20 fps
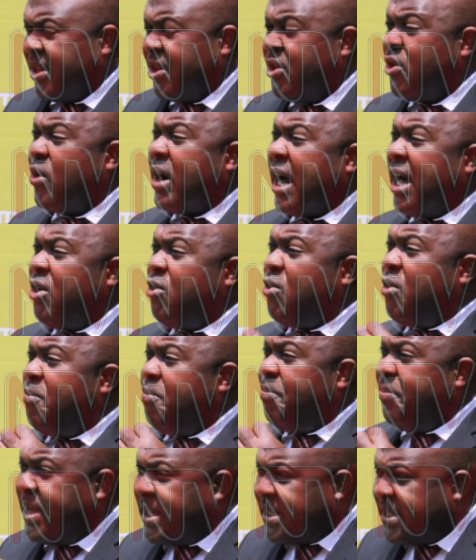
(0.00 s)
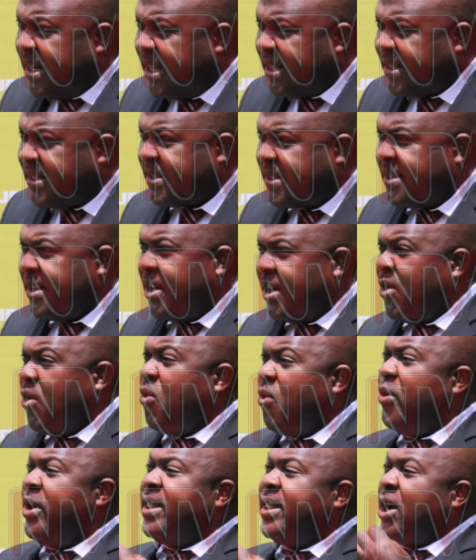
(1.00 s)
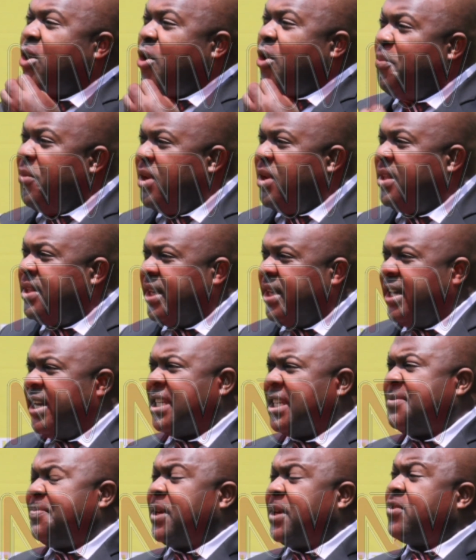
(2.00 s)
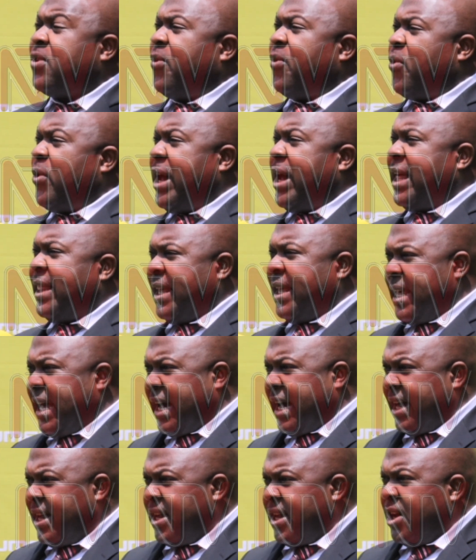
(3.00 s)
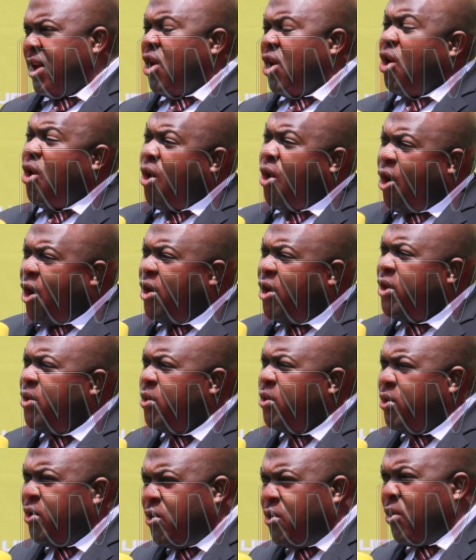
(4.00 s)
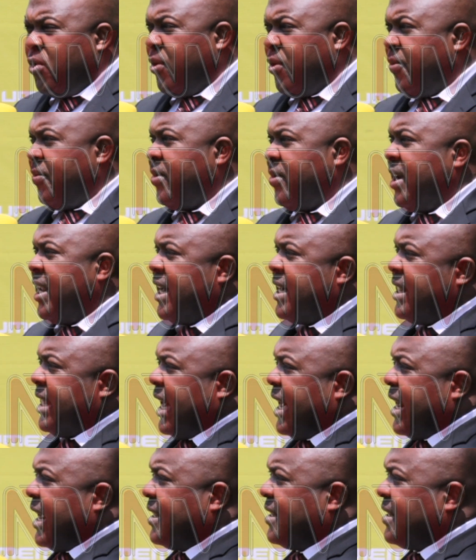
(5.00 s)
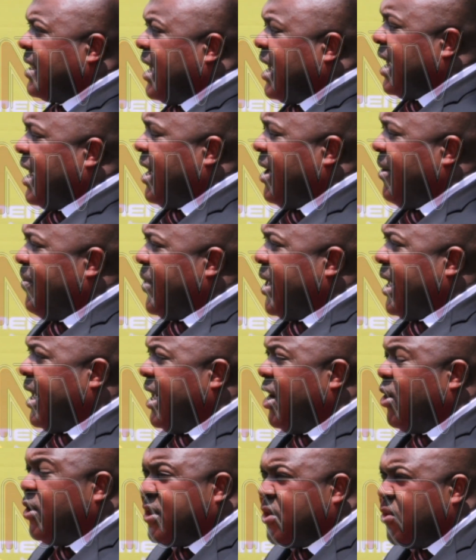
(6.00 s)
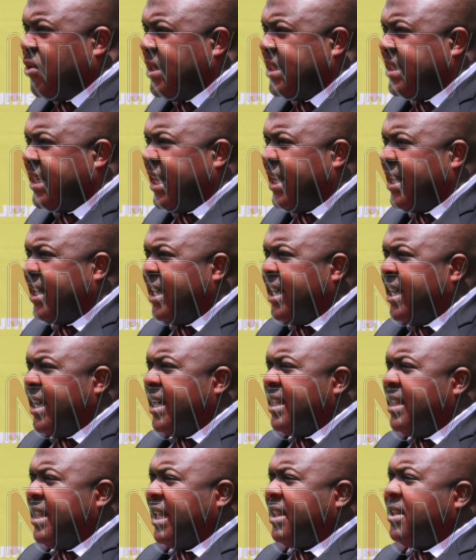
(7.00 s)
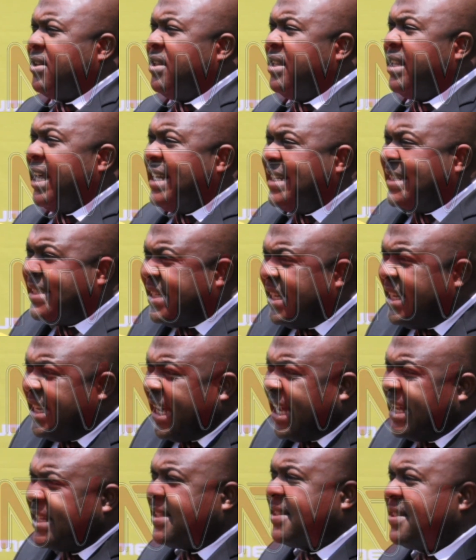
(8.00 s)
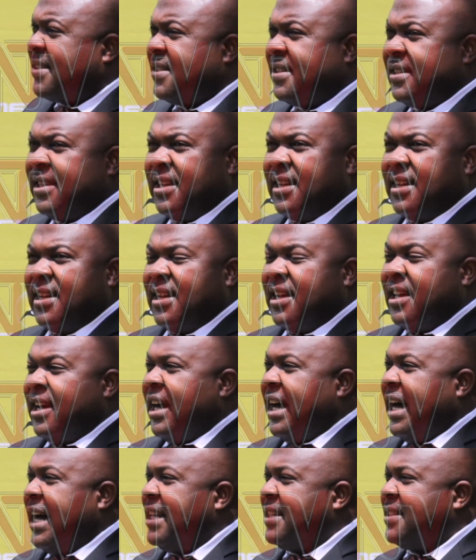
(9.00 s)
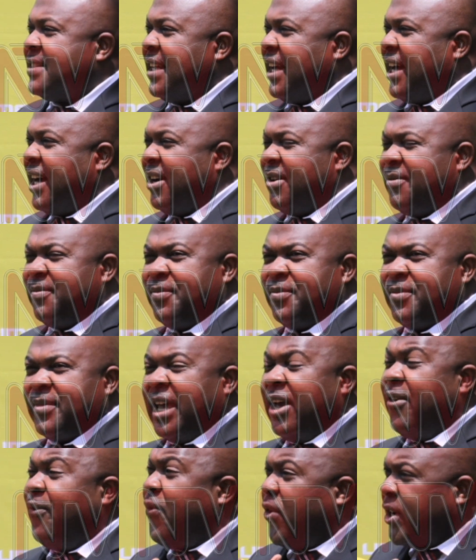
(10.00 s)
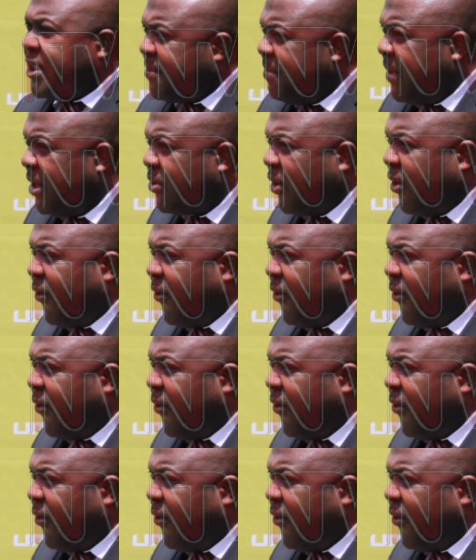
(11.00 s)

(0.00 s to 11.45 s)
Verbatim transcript: You can do business with the community, irrespective of where they are. All you do, like the um, LOC was saying, that they see us as um, enforcement